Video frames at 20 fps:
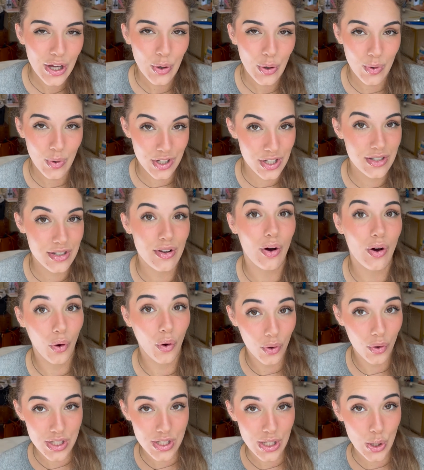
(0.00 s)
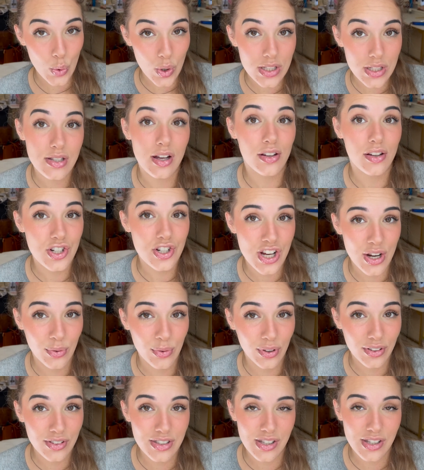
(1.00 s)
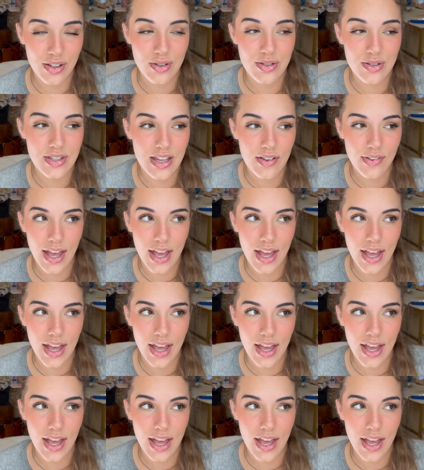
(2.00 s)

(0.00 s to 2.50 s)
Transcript: which is also a Dollar General exclusive,